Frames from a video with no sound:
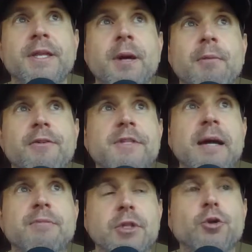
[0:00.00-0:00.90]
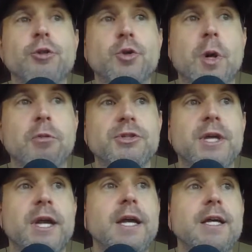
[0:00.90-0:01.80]
the number of times Luka dribbles
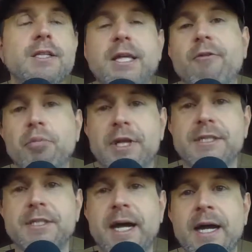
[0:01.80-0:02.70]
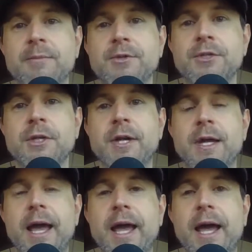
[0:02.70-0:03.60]
7+ times
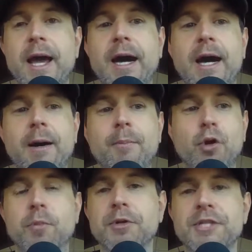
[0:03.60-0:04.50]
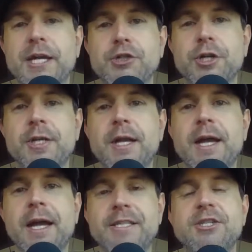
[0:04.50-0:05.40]
per possession,
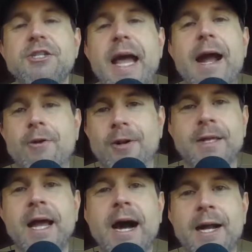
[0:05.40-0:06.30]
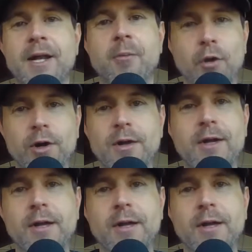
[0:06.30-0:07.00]
it's a staggeringly high number.